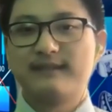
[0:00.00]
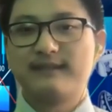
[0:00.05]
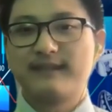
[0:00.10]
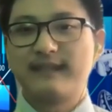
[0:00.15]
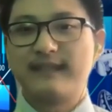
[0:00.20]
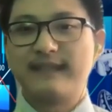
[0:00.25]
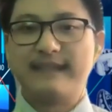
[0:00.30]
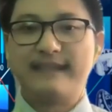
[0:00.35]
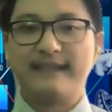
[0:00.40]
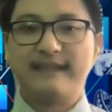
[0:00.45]

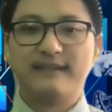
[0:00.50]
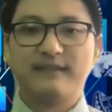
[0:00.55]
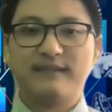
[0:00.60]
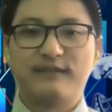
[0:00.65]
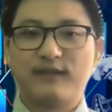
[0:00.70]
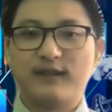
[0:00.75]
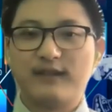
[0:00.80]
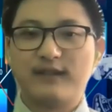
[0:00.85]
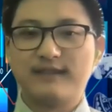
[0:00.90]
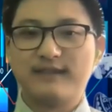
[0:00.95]
Canadian
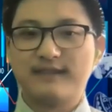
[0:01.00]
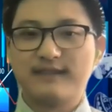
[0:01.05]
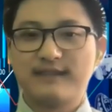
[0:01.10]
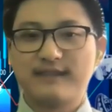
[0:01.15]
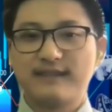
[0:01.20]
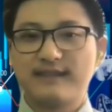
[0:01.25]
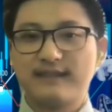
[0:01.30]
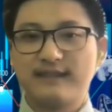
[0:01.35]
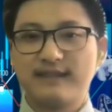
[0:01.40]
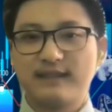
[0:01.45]

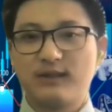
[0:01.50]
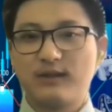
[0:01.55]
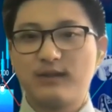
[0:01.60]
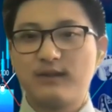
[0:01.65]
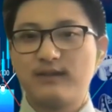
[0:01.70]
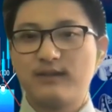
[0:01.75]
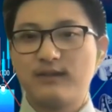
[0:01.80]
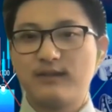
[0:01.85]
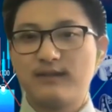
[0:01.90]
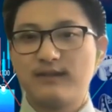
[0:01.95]
funds
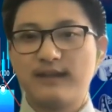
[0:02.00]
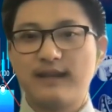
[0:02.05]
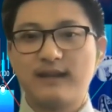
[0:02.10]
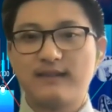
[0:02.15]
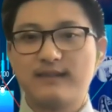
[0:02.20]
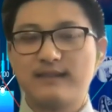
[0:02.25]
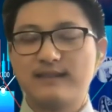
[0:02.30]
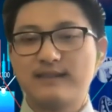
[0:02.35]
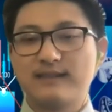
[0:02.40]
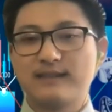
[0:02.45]

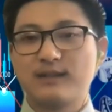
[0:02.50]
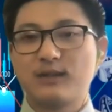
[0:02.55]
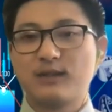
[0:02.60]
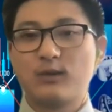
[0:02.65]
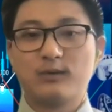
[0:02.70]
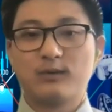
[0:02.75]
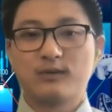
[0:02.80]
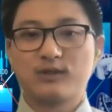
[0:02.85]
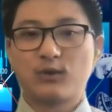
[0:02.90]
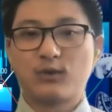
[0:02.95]
held in
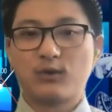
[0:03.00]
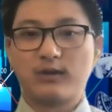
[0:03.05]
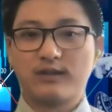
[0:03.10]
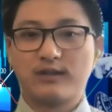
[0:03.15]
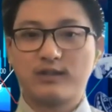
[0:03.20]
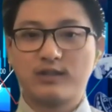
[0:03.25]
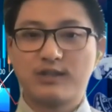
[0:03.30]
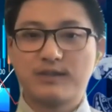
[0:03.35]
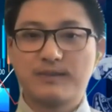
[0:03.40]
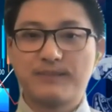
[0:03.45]
cold
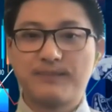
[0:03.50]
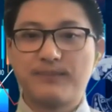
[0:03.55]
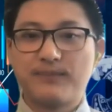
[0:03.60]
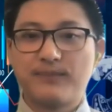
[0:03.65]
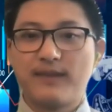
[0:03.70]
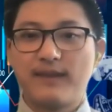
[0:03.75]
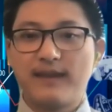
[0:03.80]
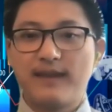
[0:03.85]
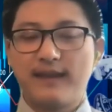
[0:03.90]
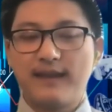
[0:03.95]
storage.
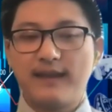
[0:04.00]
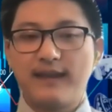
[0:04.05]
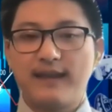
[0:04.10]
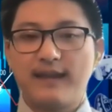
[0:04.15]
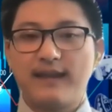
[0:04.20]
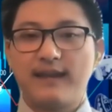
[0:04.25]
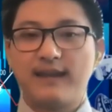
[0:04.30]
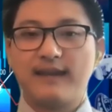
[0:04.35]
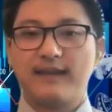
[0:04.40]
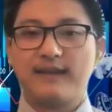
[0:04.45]

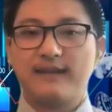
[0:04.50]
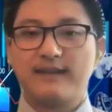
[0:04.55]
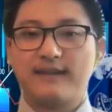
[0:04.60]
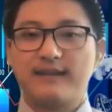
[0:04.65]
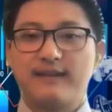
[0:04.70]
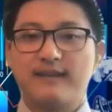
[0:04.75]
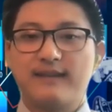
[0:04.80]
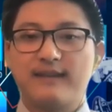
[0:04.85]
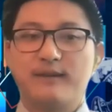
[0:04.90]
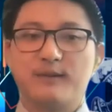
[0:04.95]
And
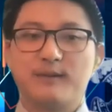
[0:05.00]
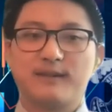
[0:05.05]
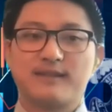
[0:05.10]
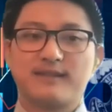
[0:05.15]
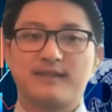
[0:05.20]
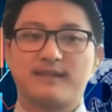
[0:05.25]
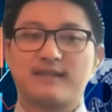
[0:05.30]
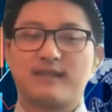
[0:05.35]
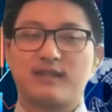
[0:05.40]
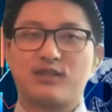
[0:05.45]
it
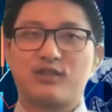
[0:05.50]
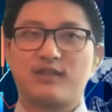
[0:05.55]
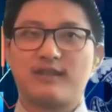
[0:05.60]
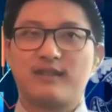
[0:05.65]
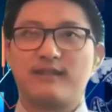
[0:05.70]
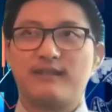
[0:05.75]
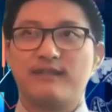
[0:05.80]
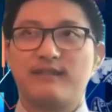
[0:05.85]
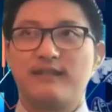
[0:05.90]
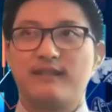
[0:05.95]
was such an
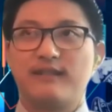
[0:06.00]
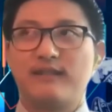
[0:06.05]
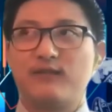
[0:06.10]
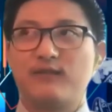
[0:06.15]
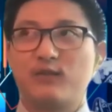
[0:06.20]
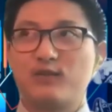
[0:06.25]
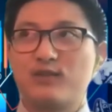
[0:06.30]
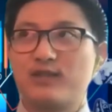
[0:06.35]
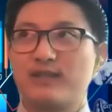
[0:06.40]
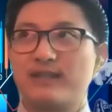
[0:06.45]

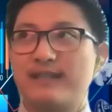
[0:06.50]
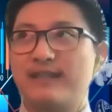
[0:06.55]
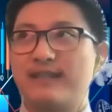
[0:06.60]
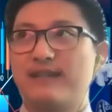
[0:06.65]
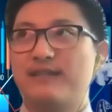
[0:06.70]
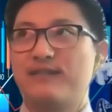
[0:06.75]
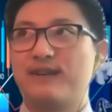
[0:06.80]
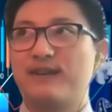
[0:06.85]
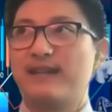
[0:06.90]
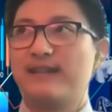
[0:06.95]
unfortunate
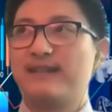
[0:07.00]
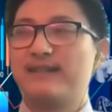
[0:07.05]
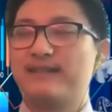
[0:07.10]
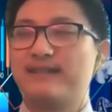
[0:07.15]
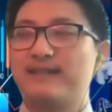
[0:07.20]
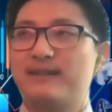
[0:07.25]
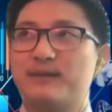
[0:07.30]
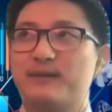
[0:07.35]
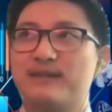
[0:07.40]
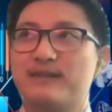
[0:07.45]
event.
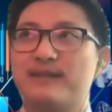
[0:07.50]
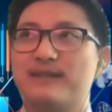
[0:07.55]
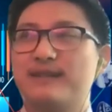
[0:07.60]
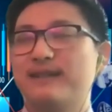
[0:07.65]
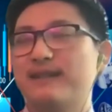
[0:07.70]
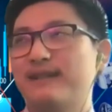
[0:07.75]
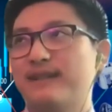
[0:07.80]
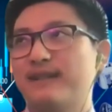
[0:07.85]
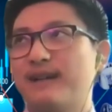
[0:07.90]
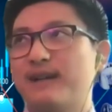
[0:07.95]

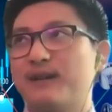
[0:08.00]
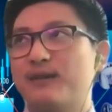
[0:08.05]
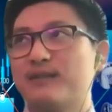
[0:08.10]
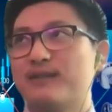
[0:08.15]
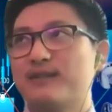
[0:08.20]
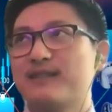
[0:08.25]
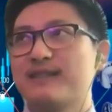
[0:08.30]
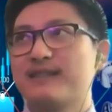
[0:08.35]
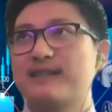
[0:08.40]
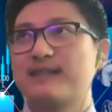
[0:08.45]
I
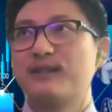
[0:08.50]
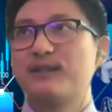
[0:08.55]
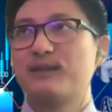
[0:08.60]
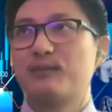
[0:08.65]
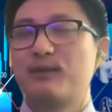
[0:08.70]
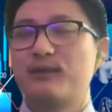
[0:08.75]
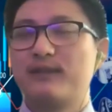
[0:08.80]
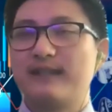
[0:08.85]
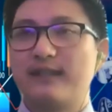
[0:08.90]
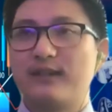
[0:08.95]
was still
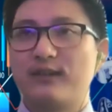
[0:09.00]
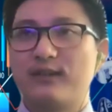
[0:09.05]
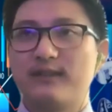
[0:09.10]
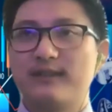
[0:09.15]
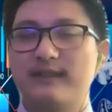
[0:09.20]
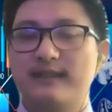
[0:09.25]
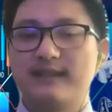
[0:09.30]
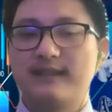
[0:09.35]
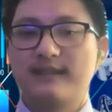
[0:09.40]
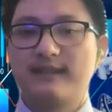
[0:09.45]
pretty
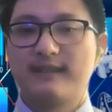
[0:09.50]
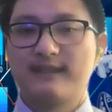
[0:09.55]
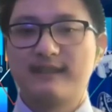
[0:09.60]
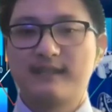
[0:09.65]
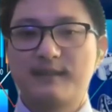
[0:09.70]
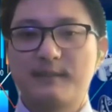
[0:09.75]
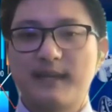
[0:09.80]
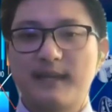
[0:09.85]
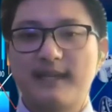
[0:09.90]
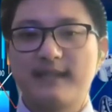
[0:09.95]
early into the
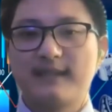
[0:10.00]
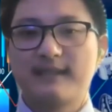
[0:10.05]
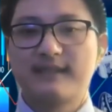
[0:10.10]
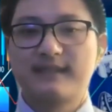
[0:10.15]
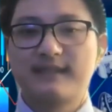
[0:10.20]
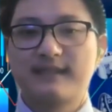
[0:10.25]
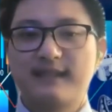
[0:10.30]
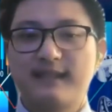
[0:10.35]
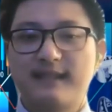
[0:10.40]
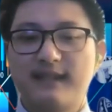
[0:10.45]

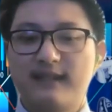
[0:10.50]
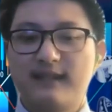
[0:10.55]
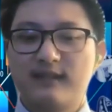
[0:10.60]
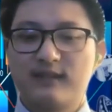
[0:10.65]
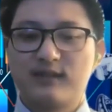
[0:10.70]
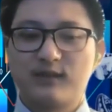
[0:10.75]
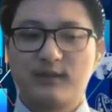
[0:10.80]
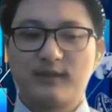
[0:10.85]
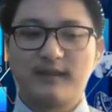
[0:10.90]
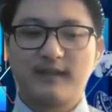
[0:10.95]
space,
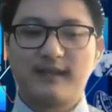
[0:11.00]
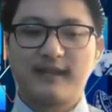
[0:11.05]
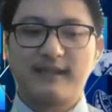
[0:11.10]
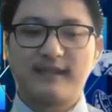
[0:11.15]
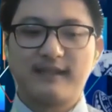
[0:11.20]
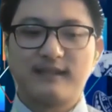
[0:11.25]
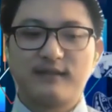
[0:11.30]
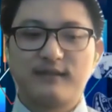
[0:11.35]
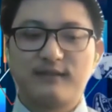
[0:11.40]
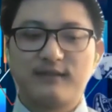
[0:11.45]
so it
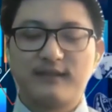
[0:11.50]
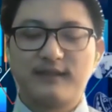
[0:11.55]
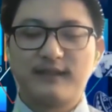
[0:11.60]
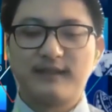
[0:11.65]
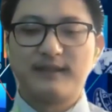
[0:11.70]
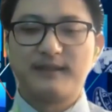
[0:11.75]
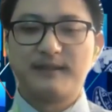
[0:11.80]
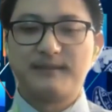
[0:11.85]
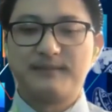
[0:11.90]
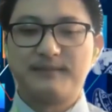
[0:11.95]
kind
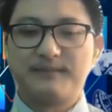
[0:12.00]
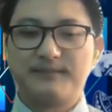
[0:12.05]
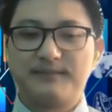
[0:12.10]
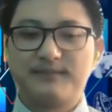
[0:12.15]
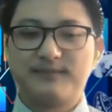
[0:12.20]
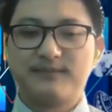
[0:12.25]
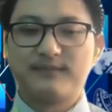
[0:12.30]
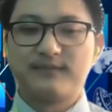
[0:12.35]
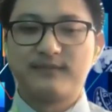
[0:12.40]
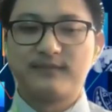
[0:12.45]
of
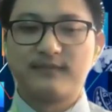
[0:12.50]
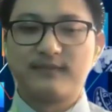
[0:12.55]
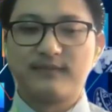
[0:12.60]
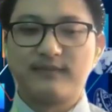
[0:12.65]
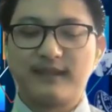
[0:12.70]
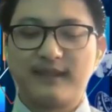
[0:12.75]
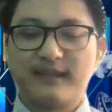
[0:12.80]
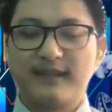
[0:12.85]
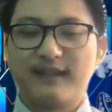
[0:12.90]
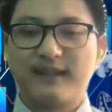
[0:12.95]

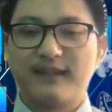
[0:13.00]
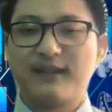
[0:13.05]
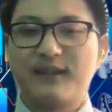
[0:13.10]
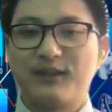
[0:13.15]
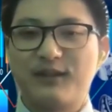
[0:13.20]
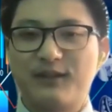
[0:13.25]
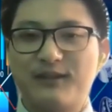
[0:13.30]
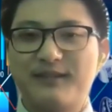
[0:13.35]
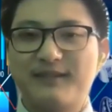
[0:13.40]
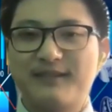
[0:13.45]
it
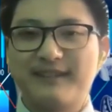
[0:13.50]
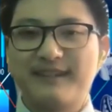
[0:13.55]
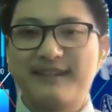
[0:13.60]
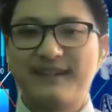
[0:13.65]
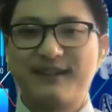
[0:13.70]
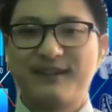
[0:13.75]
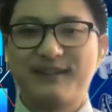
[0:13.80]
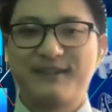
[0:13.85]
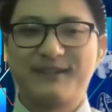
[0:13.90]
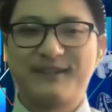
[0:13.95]
hurt. It
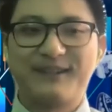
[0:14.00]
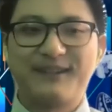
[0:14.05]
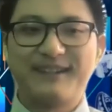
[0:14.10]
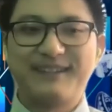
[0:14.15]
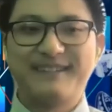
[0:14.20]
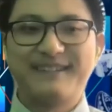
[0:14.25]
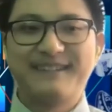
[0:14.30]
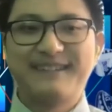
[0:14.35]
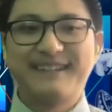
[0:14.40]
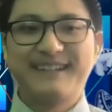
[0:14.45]
hurt a lot,